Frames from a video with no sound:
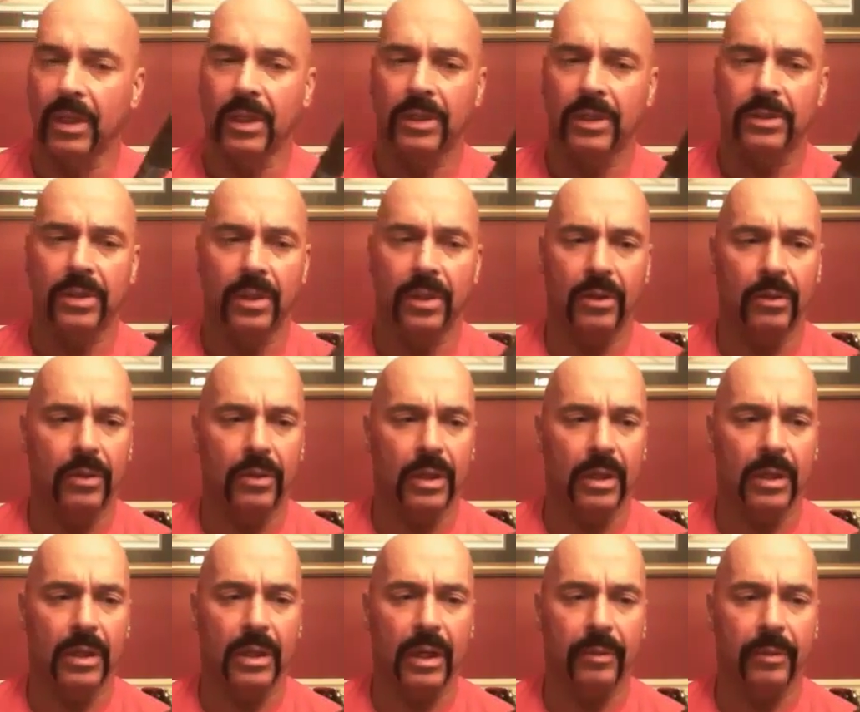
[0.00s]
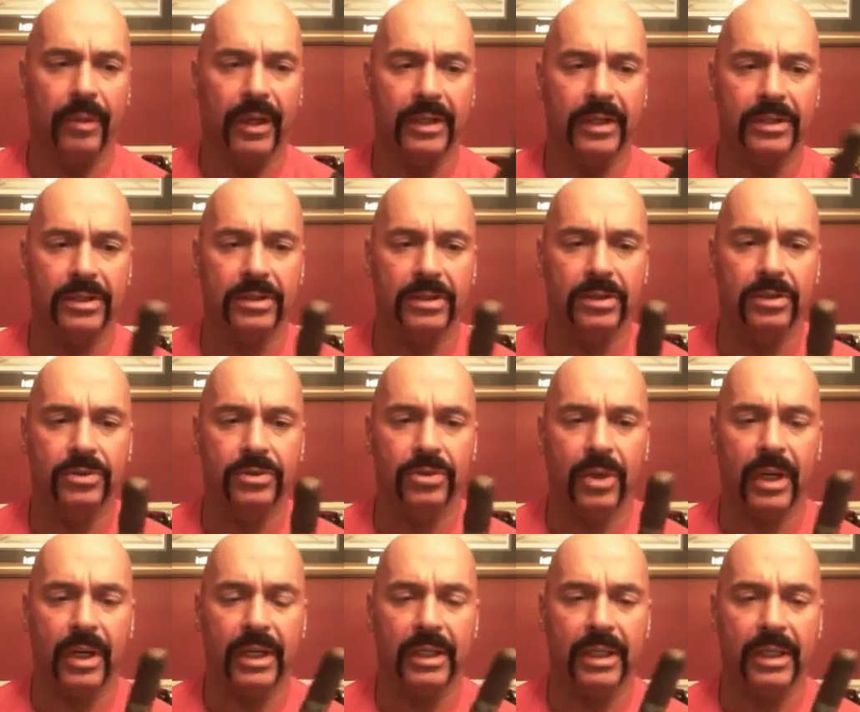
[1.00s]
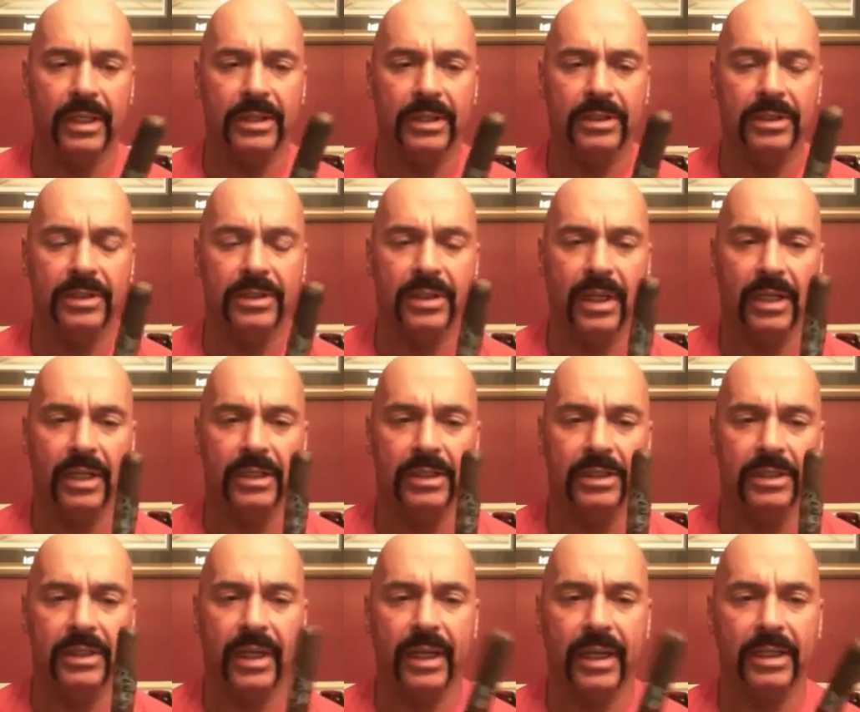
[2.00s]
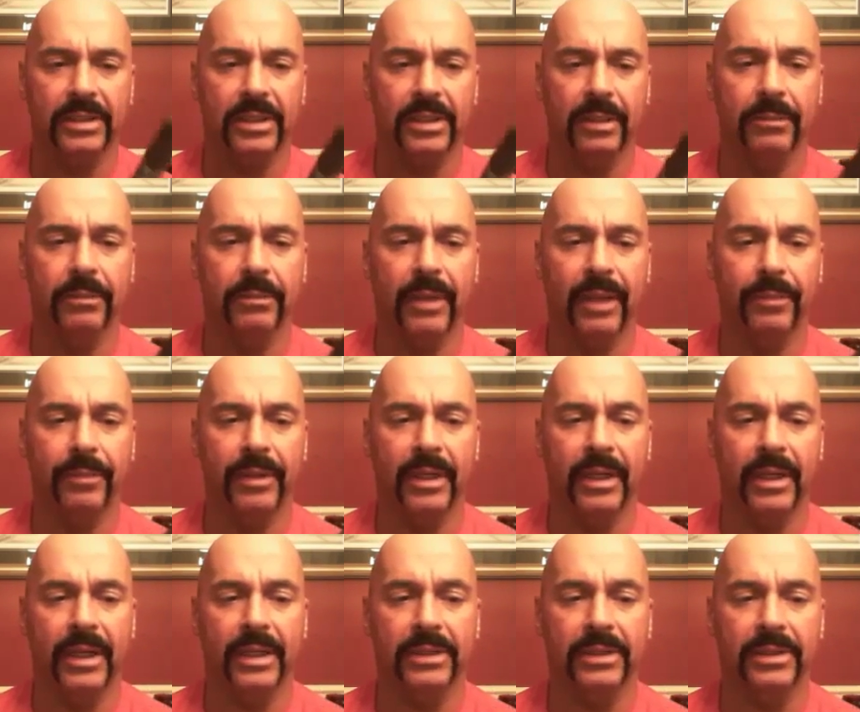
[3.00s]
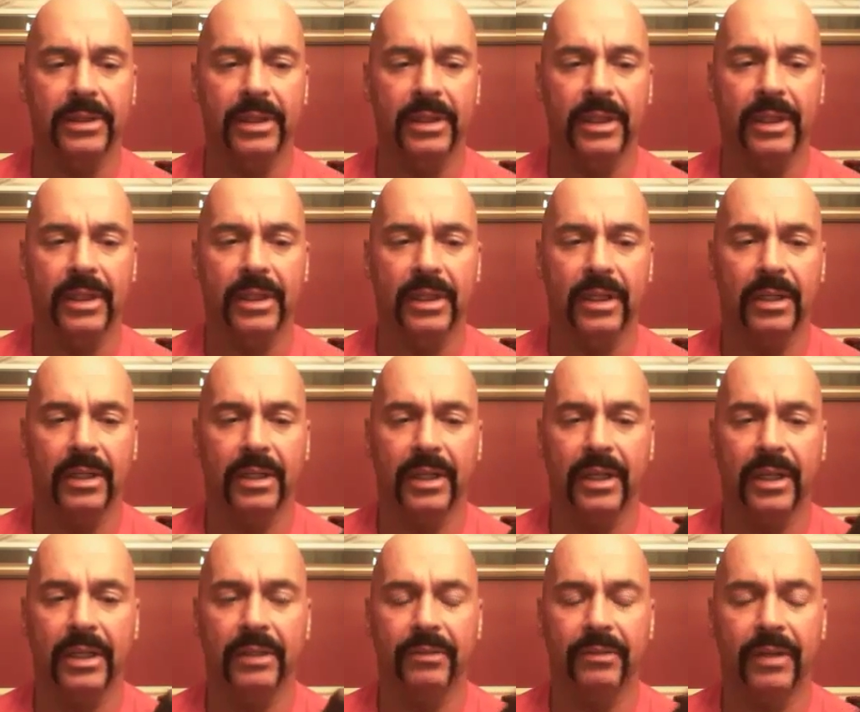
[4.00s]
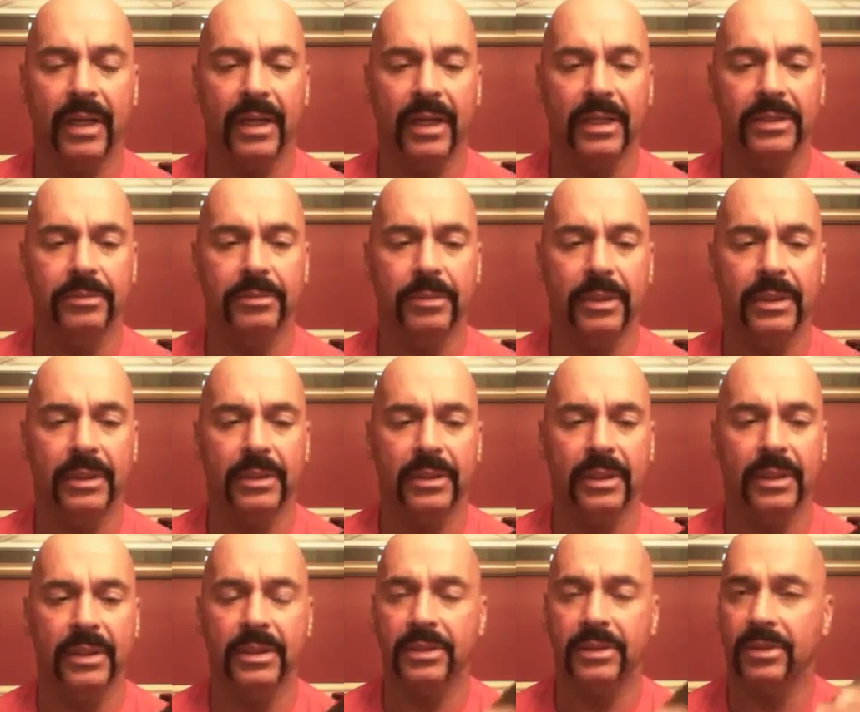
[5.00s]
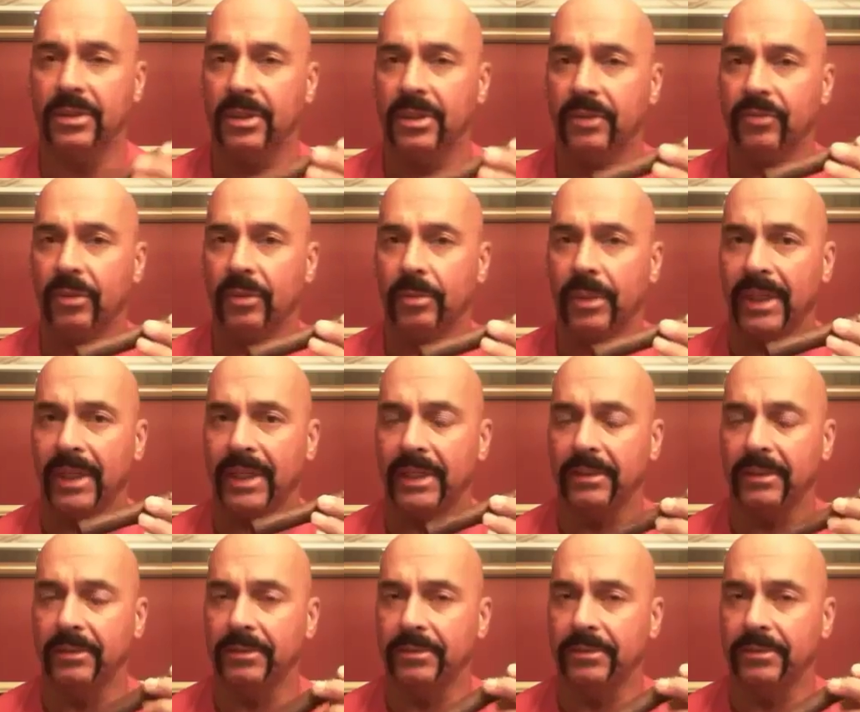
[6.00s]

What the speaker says: So I'm anxious to try this to see how this stacks up, maybe against the King of Kings, but this is a different blend.